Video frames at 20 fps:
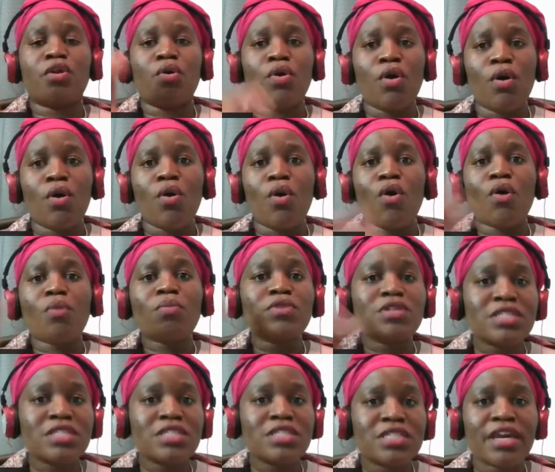almost
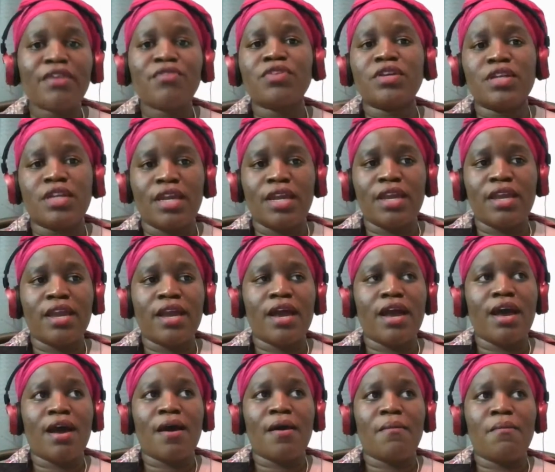every day
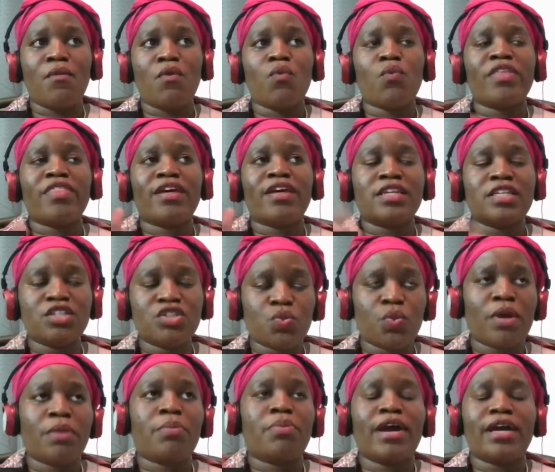with at least one
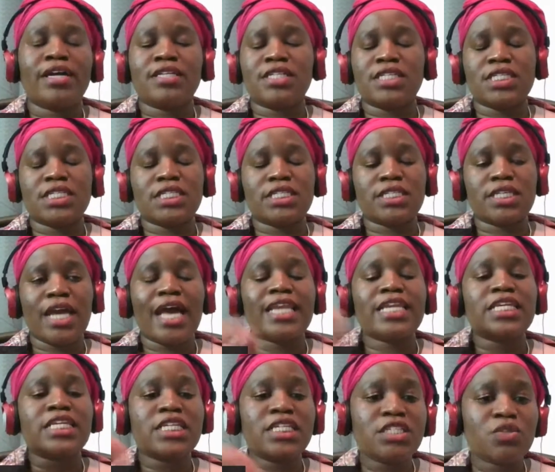practice
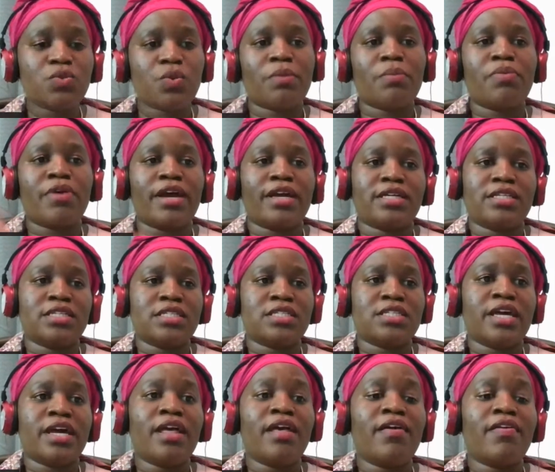
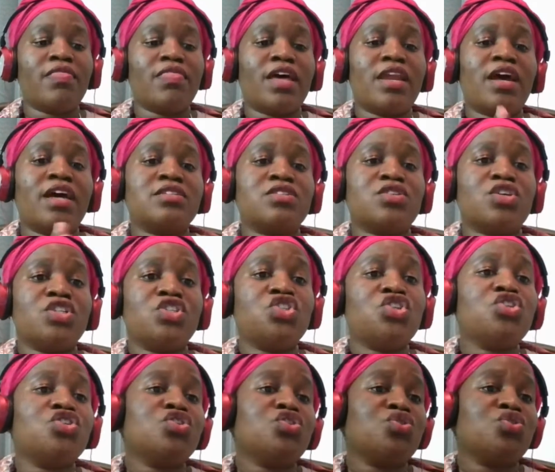that has
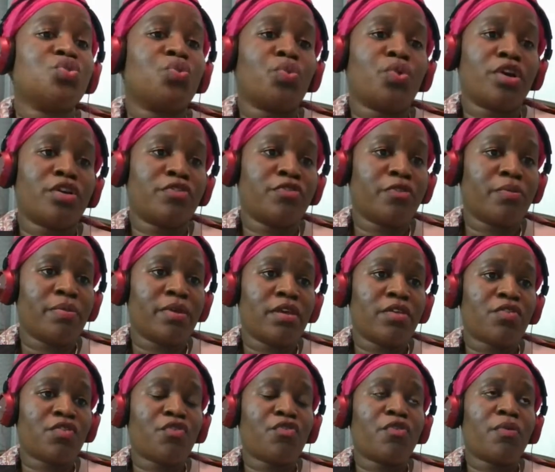continued to work for me.
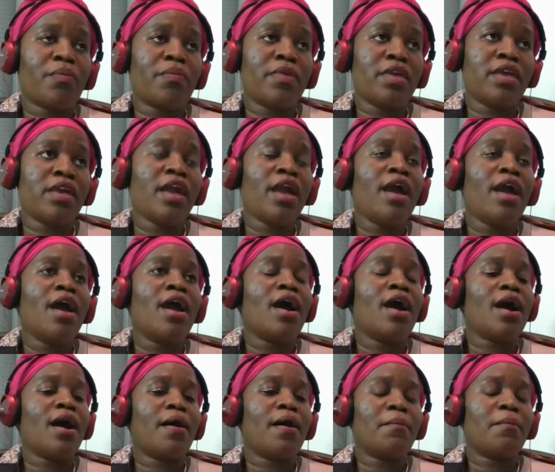So for me,
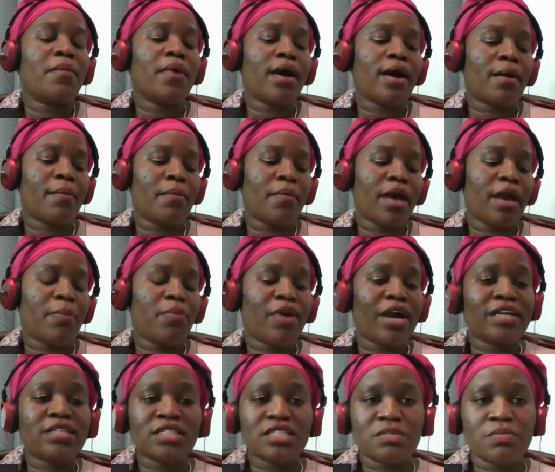I
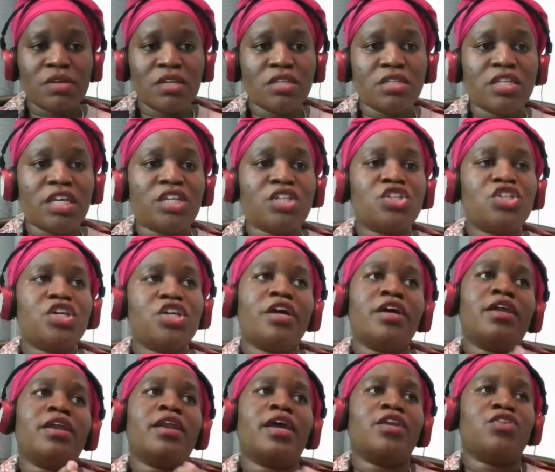practice
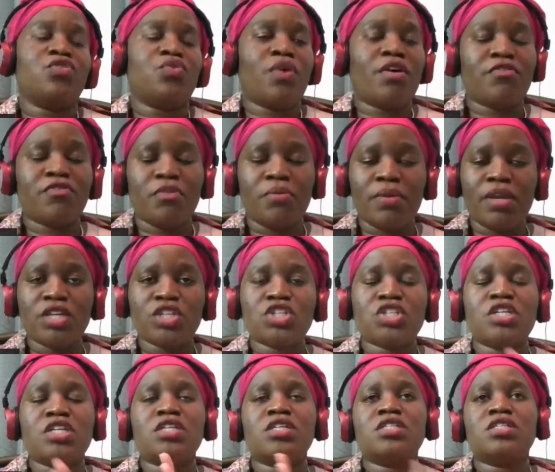meditation, I do
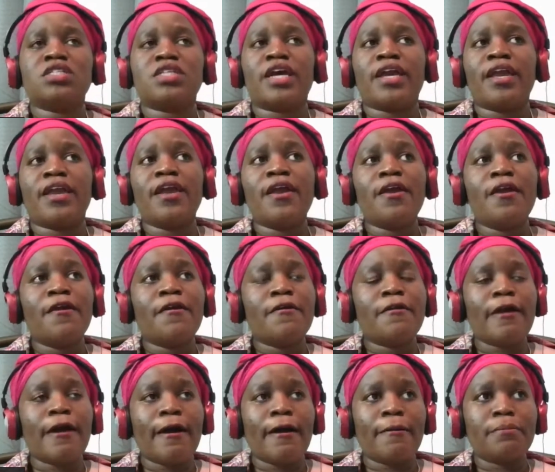affirmations,
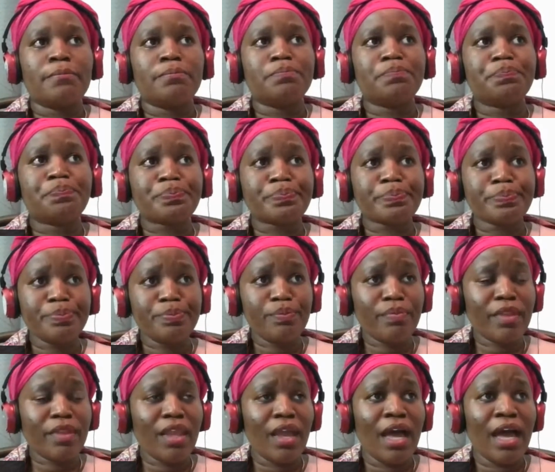um,
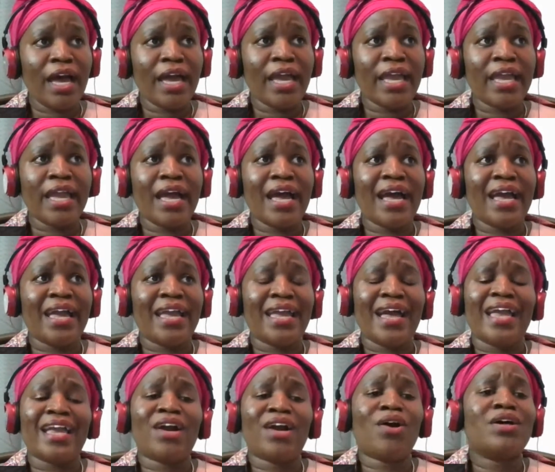
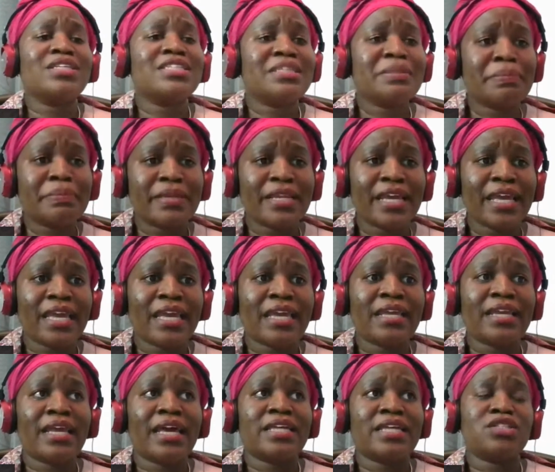I
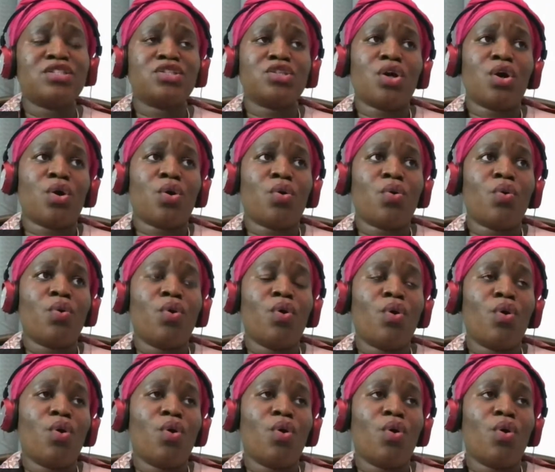contemplate. And so